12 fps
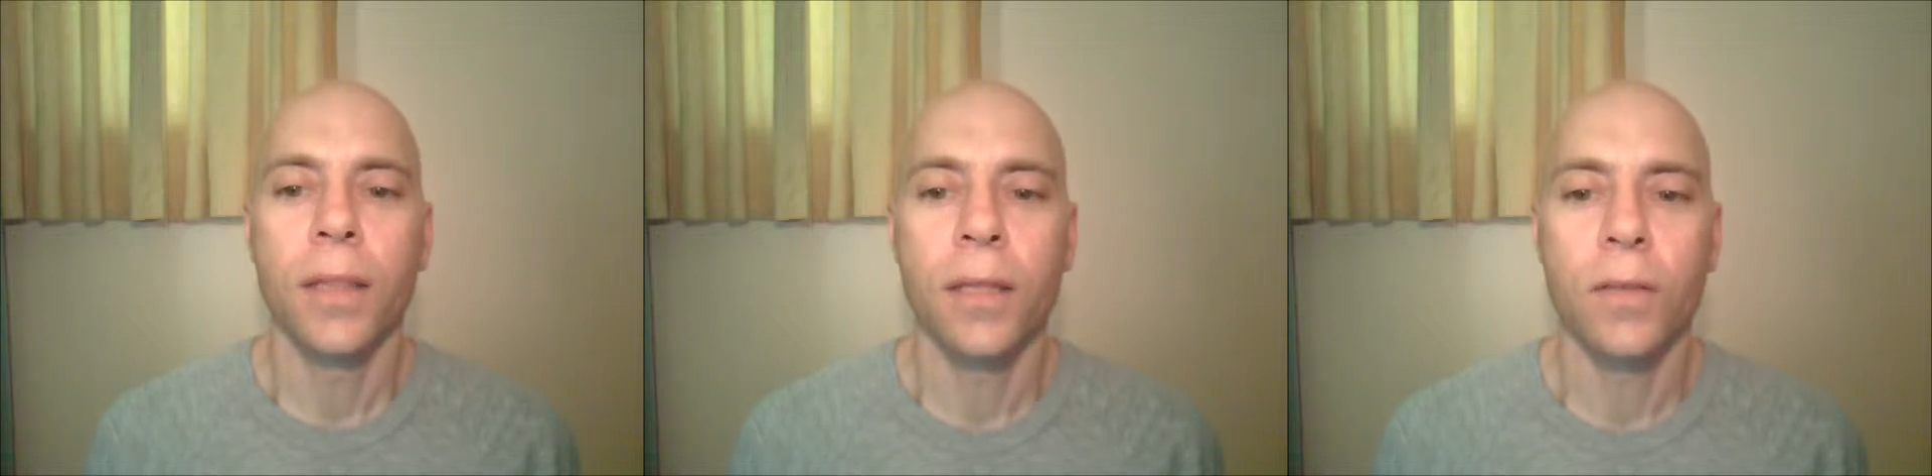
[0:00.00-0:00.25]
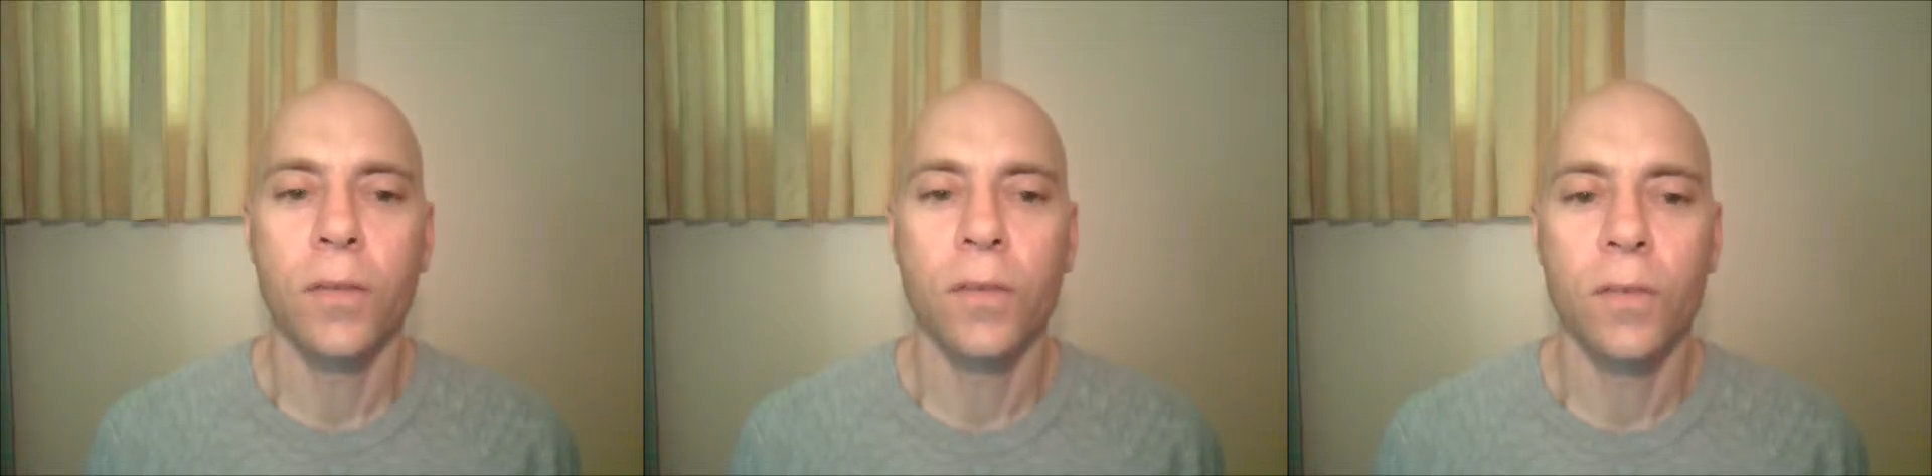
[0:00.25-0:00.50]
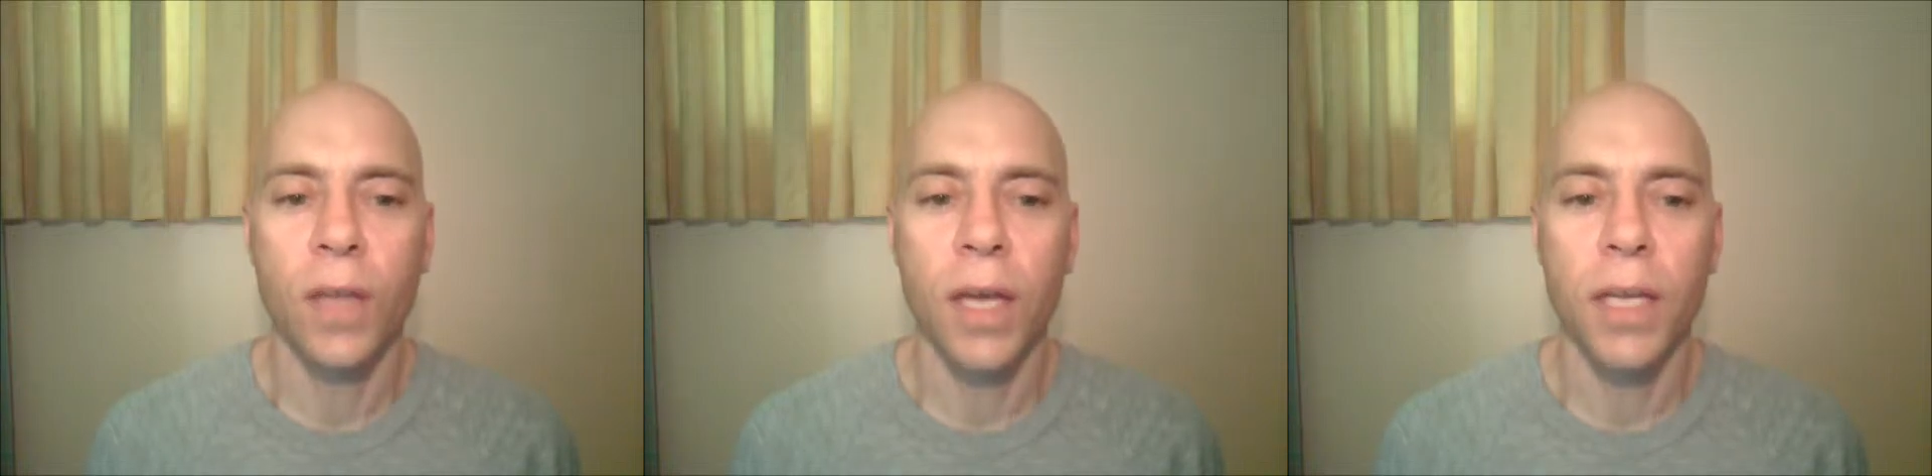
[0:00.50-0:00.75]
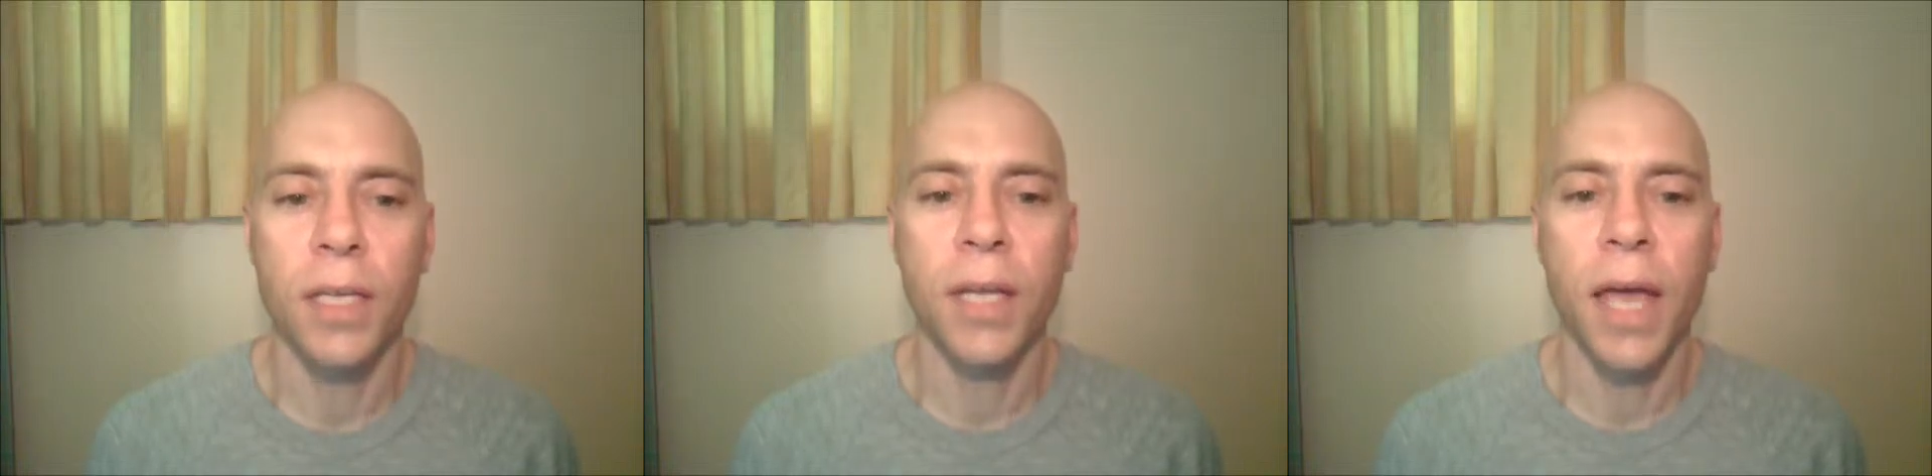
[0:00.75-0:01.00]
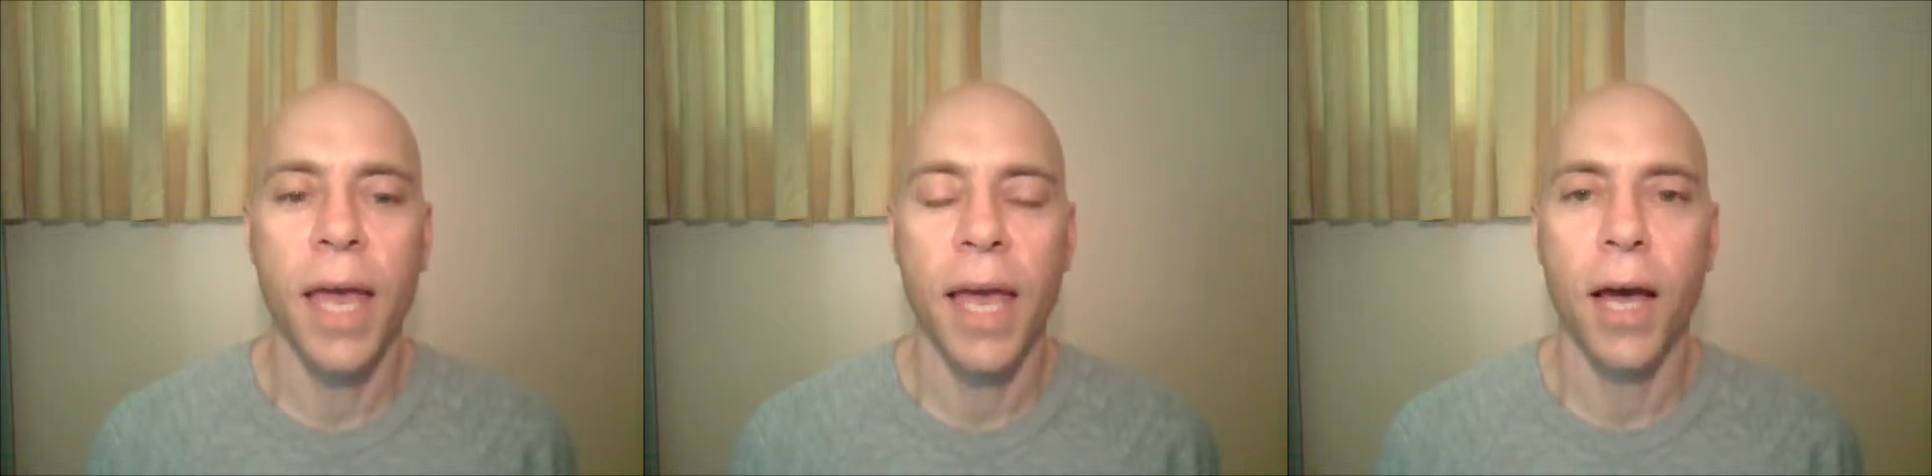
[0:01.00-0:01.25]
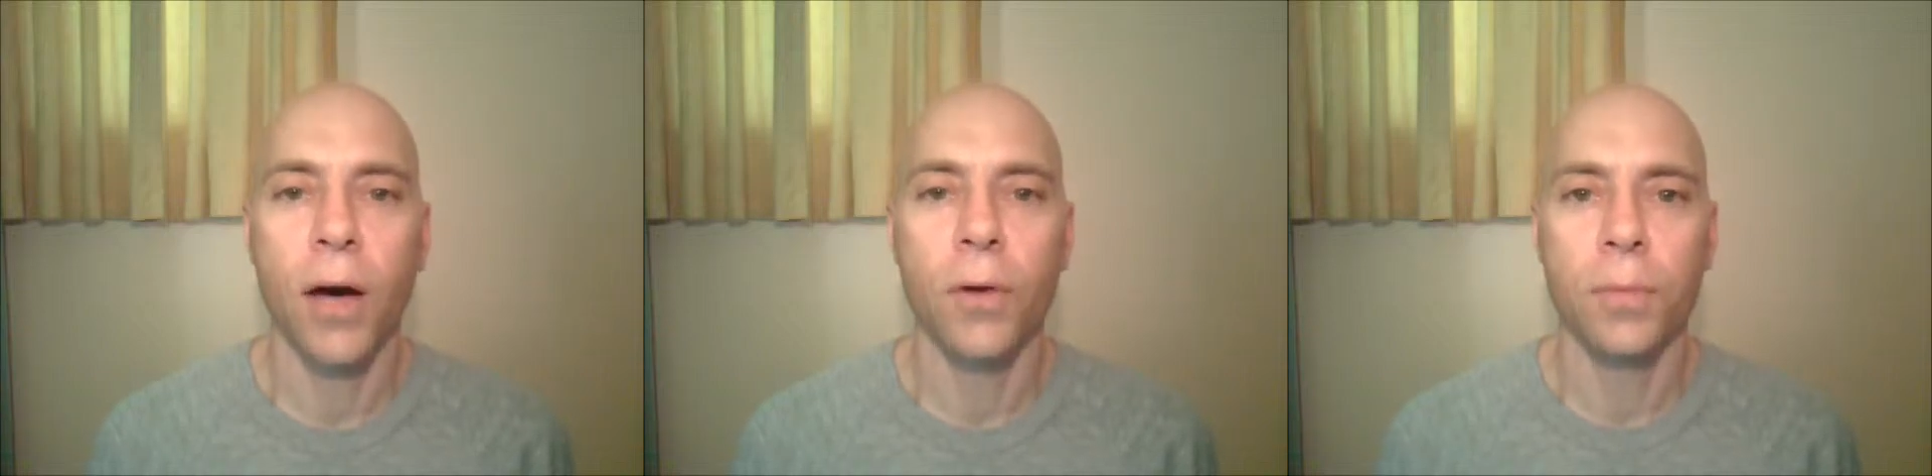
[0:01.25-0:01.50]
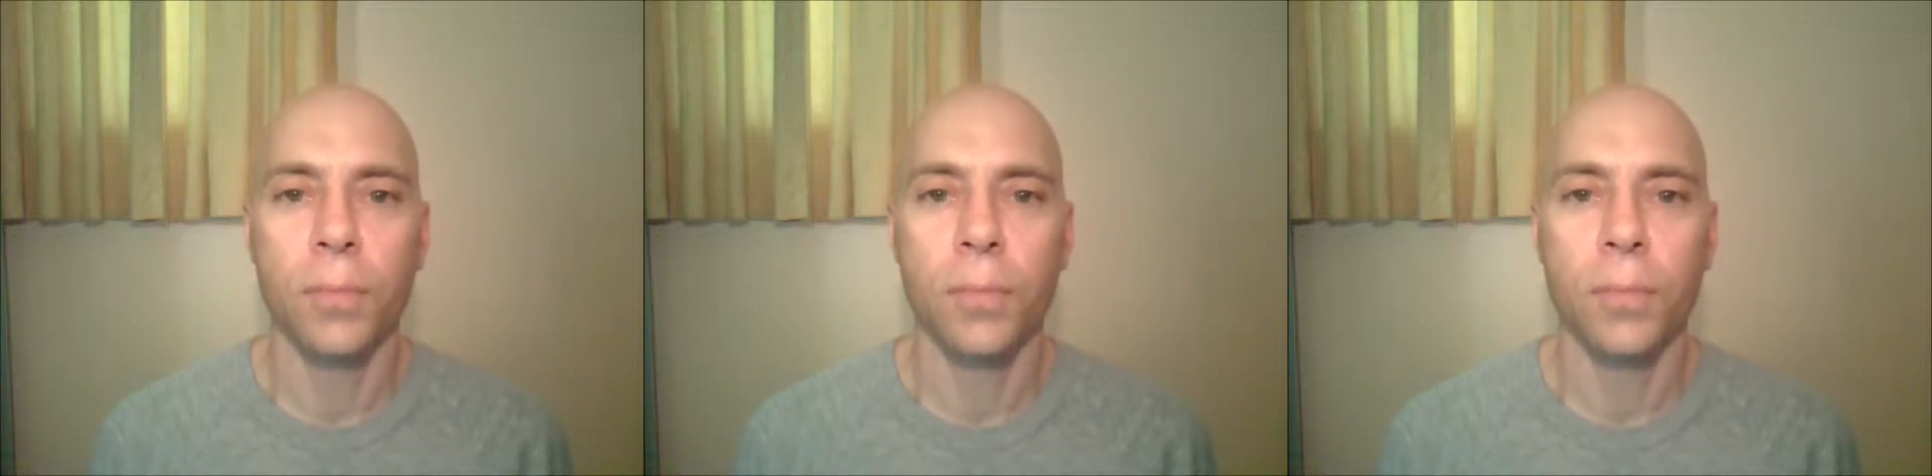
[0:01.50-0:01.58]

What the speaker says: that stated how the